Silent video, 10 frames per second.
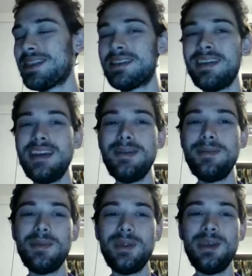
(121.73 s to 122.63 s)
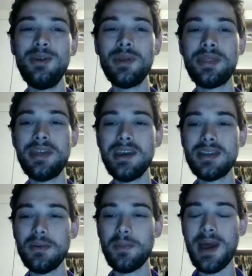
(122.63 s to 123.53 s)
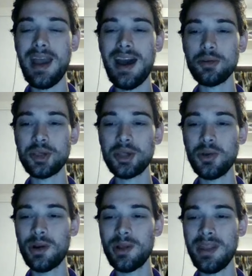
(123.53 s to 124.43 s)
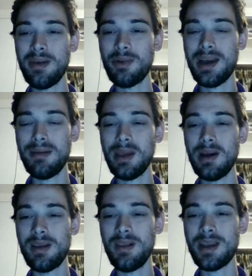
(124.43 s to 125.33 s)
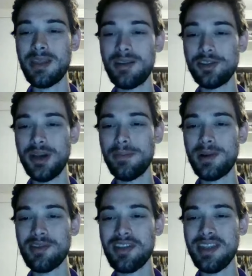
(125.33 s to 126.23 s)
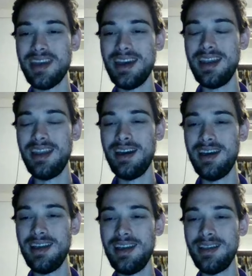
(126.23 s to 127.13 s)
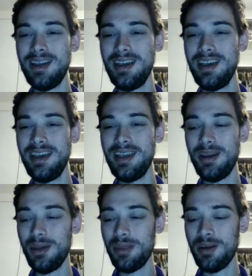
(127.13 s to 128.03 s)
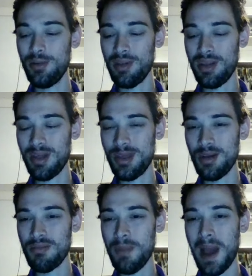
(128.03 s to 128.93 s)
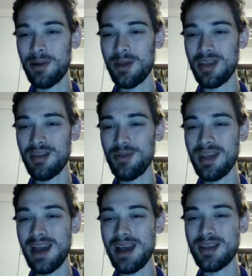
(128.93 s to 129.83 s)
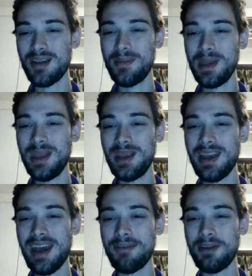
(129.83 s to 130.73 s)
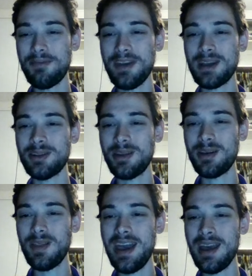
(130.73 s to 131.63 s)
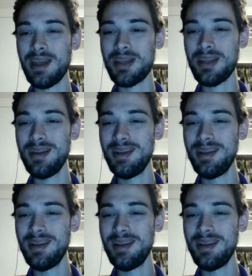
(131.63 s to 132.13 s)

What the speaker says: the team, you would think that by how short they were coming on a lot of their jumpers, that those Byron suicides are beginning to have an effect on their legs.